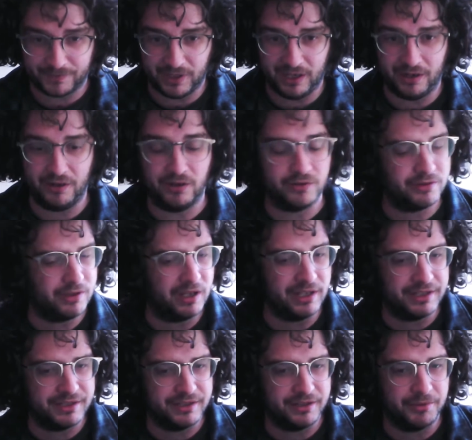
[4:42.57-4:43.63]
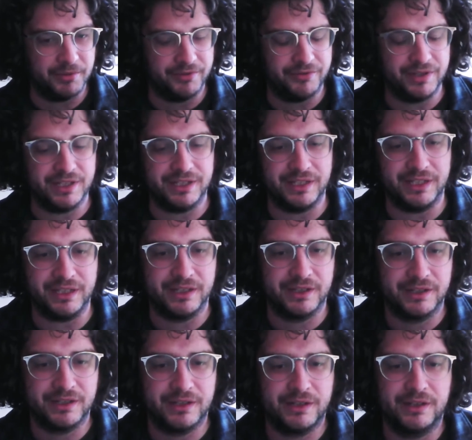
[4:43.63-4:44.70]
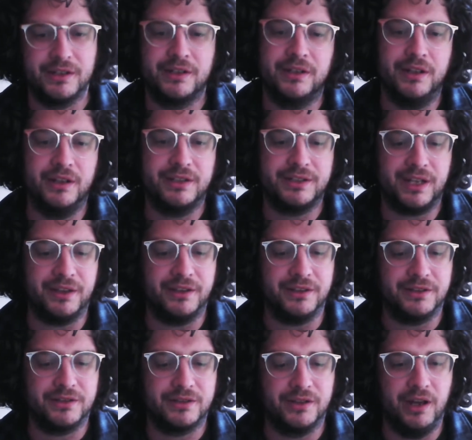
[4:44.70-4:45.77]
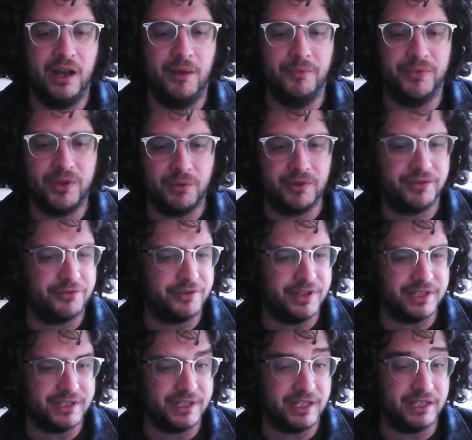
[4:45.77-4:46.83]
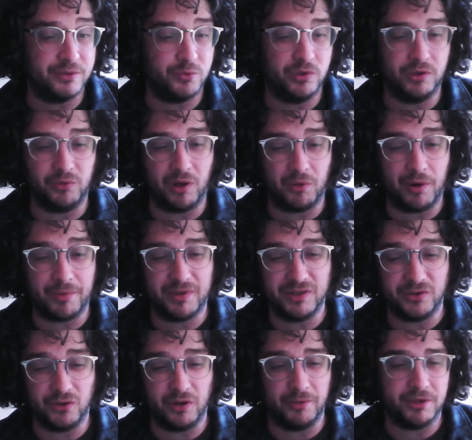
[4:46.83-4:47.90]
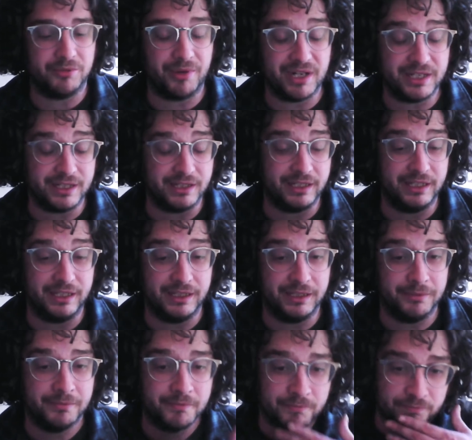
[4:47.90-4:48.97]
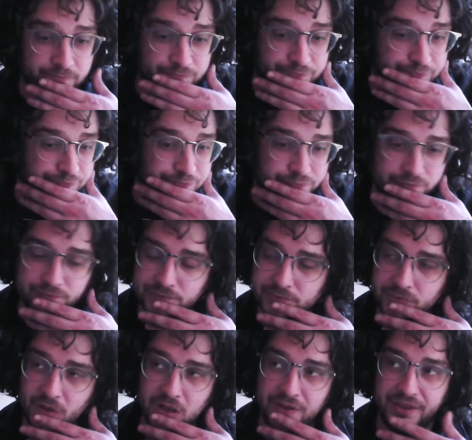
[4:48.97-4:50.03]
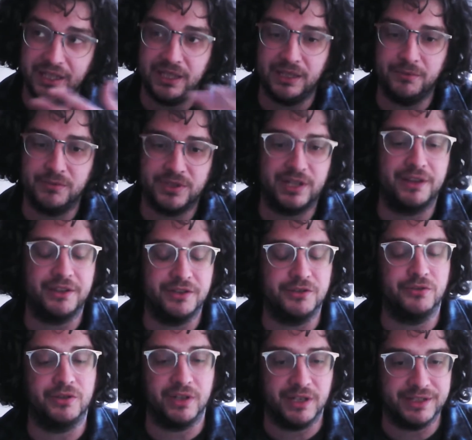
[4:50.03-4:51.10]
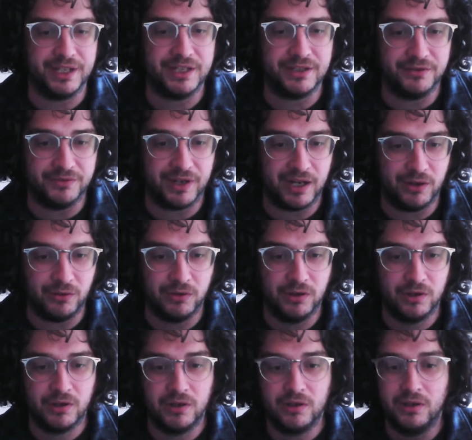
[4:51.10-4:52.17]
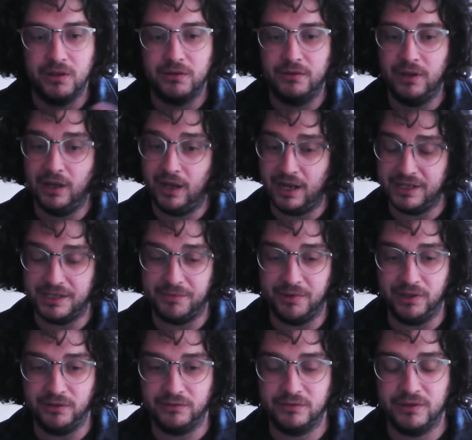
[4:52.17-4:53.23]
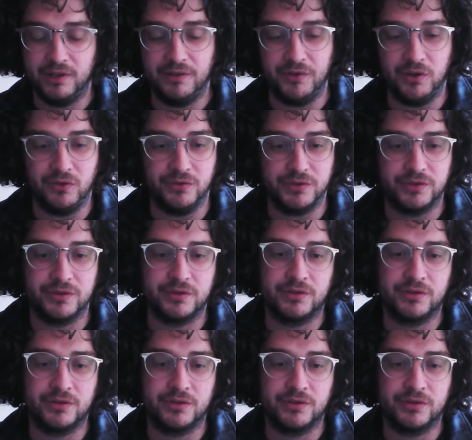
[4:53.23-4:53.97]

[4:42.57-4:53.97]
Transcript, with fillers: And I'll, I'll link to the W3C standards. Um, W3C is World Wide Web Consortium. It's basically the standards organisation for how HTML evolves.